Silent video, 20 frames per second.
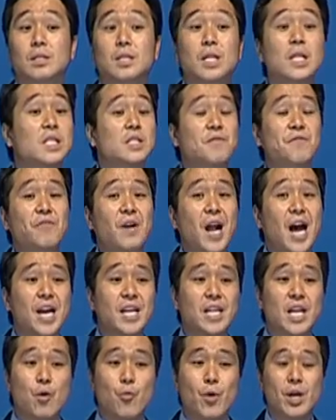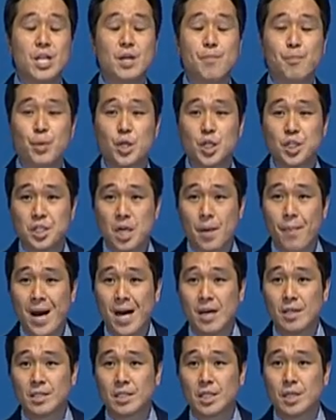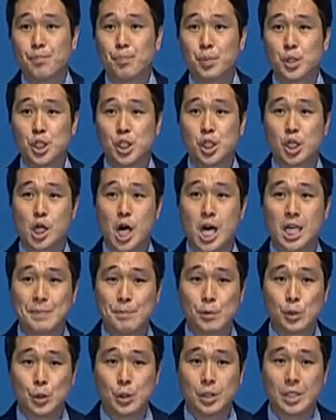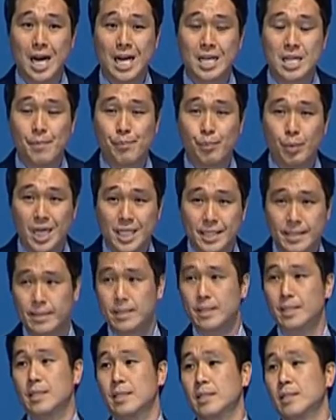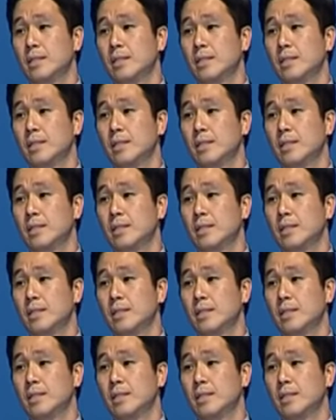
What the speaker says: This Friday when he preached about preaching the gospel to Ghana president.